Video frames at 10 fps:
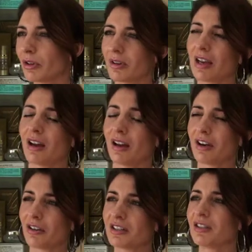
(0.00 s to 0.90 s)

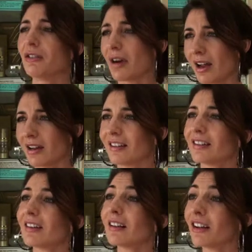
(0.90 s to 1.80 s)
dehydration,
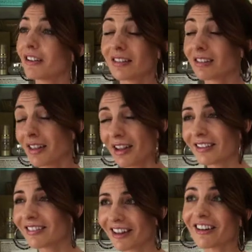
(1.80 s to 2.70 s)
dryness, those sorts of
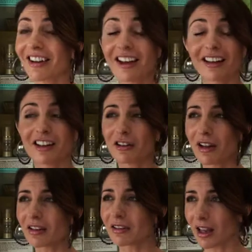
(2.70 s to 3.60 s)
things. So yeah,
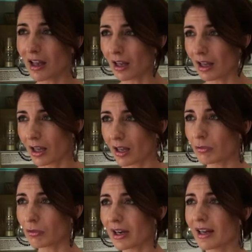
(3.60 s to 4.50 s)
it's
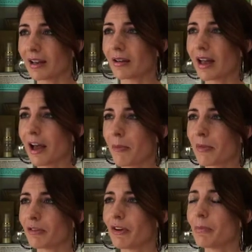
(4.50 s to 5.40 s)
really,
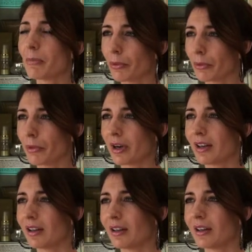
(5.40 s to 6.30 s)
it's very broad
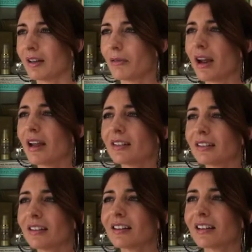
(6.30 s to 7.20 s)
range.
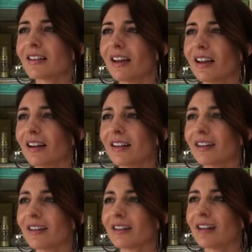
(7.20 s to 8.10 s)
Yeah.
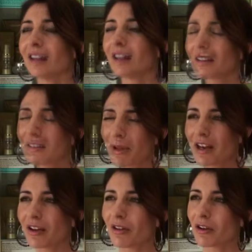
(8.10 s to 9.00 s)

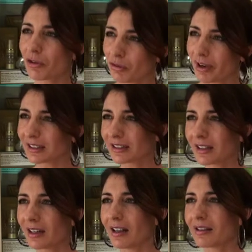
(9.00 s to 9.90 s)
Depending on your
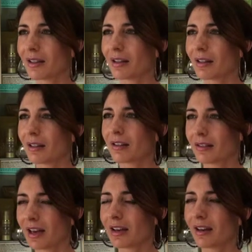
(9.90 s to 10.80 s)
direction, as a
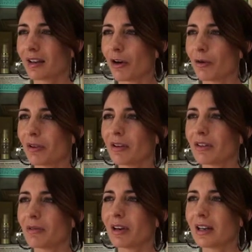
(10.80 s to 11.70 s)
skin
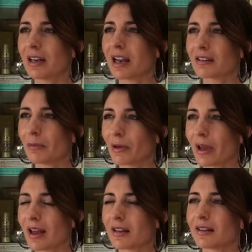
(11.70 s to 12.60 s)
therapist, you really need to be
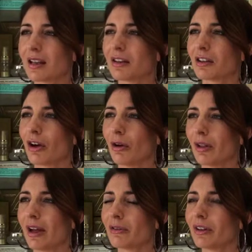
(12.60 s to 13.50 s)
looking at the skin as a
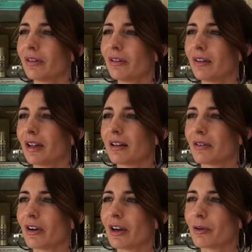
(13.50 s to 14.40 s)
whole, I feel.
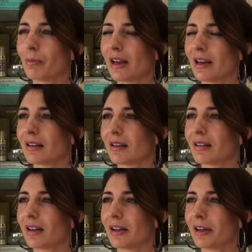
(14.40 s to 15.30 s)
It's very complex.
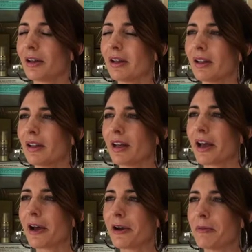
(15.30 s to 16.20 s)
It's,
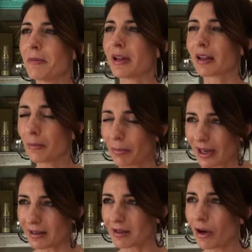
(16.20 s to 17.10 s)
it
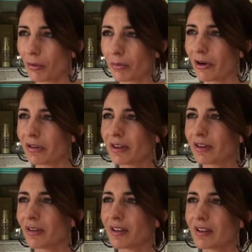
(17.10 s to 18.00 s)
completes the whole process of the